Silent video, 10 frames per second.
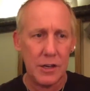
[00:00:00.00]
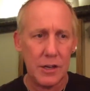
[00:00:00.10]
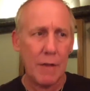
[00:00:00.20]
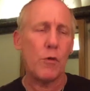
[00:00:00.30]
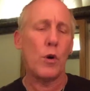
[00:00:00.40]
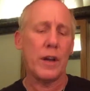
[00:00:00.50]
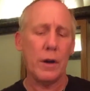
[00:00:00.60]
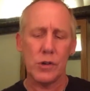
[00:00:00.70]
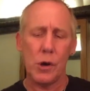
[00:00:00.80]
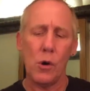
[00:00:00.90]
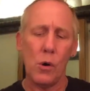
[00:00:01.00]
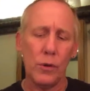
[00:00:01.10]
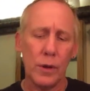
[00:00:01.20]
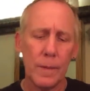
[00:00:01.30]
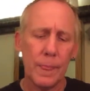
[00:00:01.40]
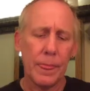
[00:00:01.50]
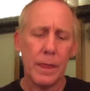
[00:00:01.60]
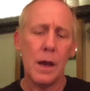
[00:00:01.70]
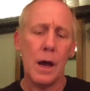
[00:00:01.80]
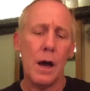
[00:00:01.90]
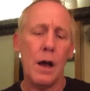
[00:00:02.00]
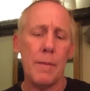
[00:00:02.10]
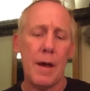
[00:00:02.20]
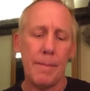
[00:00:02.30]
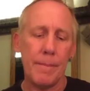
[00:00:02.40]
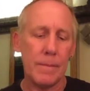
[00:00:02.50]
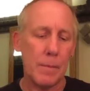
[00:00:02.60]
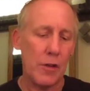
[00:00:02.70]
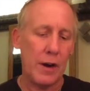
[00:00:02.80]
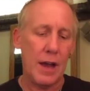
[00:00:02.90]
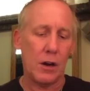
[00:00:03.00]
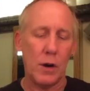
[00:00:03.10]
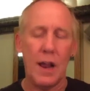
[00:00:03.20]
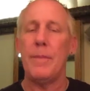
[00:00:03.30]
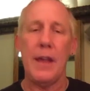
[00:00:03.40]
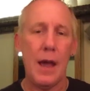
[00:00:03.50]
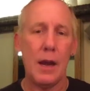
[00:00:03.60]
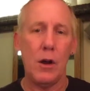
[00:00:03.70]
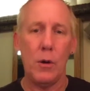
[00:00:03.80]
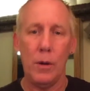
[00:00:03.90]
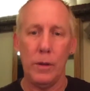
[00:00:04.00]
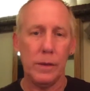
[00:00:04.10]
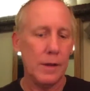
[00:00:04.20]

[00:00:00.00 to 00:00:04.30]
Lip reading: I was about 4 years old, and my mother had a grand piano,